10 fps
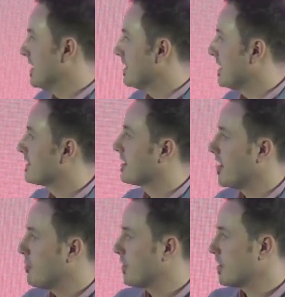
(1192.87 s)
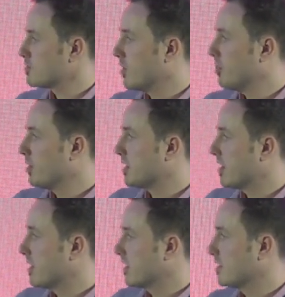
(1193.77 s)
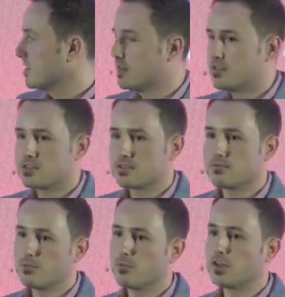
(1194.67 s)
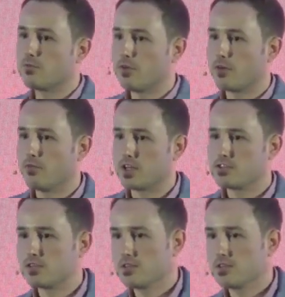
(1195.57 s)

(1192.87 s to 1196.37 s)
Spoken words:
that can happen as well, but I think it's pretty far-fetched.